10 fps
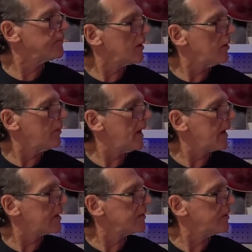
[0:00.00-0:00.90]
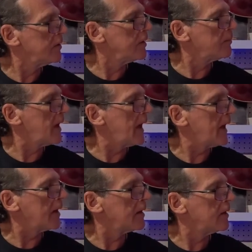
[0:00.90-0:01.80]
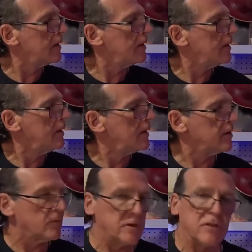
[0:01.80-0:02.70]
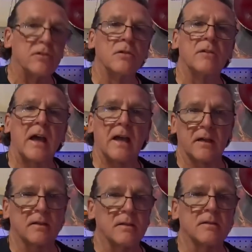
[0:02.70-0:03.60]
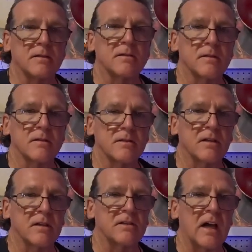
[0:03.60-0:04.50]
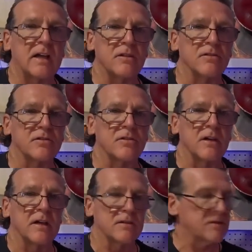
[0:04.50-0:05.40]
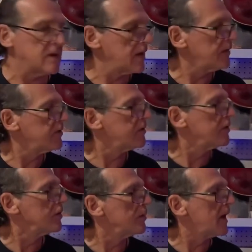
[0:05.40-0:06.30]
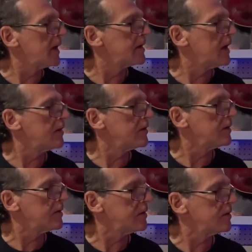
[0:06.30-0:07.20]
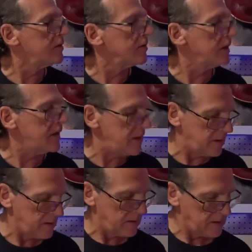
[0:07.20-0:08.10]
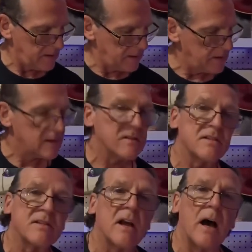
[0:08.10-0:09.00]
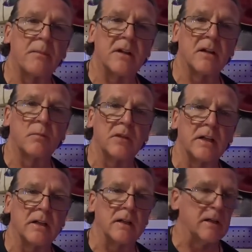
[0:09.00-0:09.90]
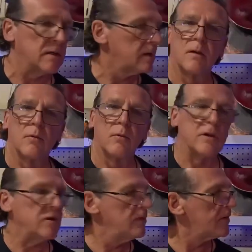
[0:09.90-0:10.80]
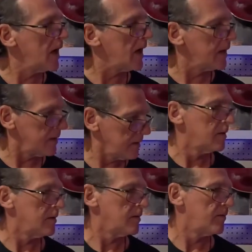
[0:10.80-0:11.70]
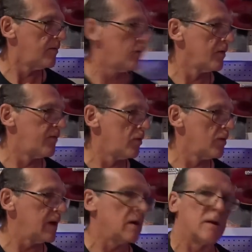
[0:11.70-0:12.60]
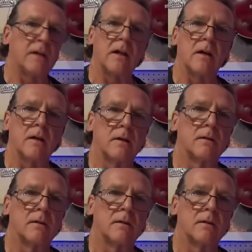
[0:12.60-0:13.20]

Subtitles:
Go back and tune it back. So when you do that, it's going to tighten your strings. So you're going to have to tune her back down to your E. Stop it completely. When you've got 440 on there,